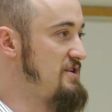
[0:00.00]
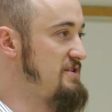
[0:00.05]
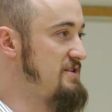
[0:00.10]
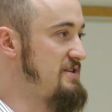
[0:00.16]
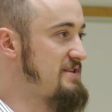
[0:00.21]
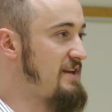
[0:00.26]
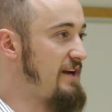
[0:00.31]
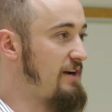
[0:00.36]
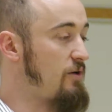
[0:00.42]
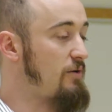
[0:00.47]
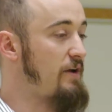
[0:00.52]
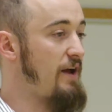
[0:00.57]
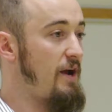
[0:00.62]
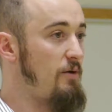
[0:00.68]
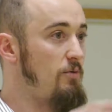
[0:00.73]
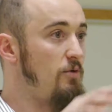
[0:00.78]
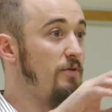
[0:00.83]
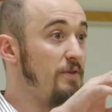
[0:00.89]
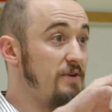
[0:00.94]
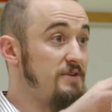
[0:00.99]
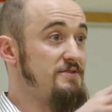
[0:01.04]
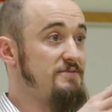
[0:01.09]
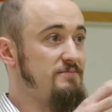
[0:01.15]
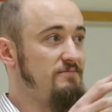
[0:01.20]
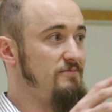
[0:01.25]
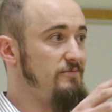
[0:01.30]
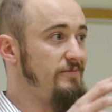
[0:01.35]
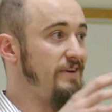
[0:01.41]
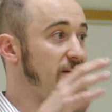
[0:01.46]
It's okay, well,
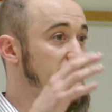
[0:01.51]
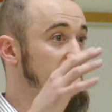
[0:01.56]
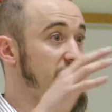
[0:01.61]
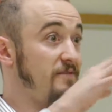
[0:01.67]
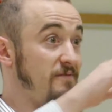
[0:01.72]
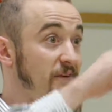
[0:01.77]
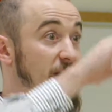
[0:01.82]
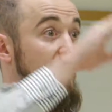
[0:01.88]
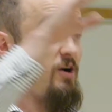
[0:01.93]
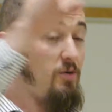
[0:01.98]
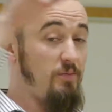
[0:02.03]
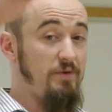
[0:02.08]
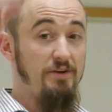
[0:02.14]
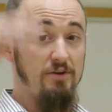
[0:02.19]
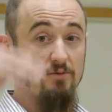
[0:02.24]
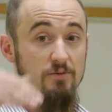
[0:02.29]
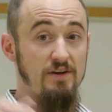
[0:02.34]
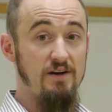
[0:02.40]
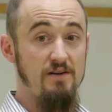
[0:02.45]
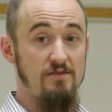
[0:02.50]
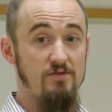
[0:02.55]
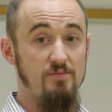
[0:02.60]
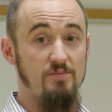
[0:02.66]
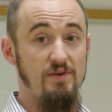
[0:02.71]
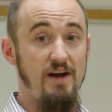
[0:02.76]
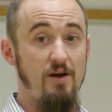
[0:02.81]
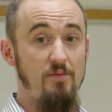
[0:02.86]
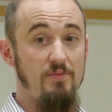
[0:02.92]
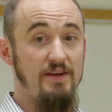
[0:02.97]
we have an environment or whatever, but
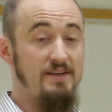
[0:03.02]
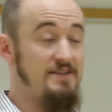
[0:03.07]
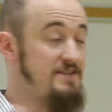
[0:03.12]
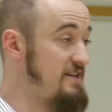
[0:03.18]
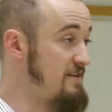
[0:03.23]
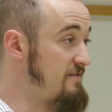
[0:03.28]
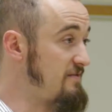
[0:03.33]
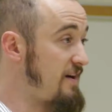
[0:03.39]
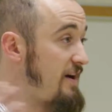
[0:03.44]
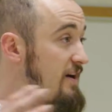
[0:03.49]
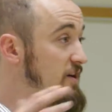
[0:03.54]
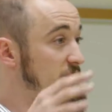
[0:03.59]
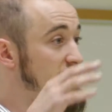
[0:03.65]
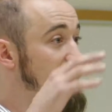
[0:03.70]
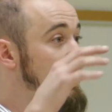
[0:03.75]
how big is the environment?